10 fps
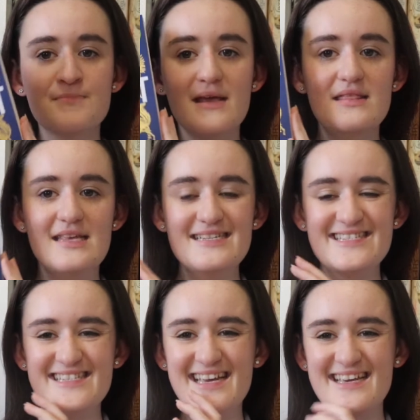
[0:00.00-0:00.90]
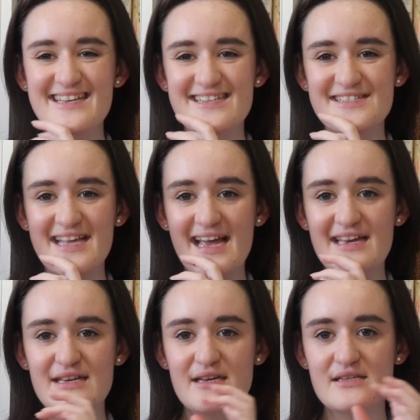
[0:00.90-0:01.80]
This is
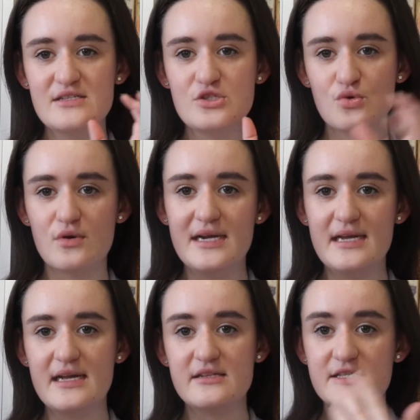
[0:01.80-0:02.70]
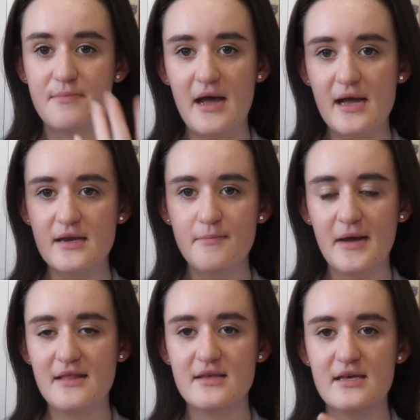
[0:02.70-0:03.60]
a story inspired
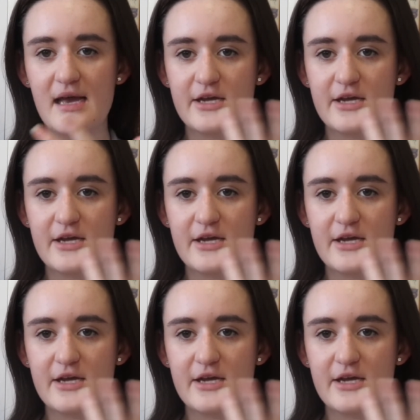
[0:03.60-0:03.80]
by the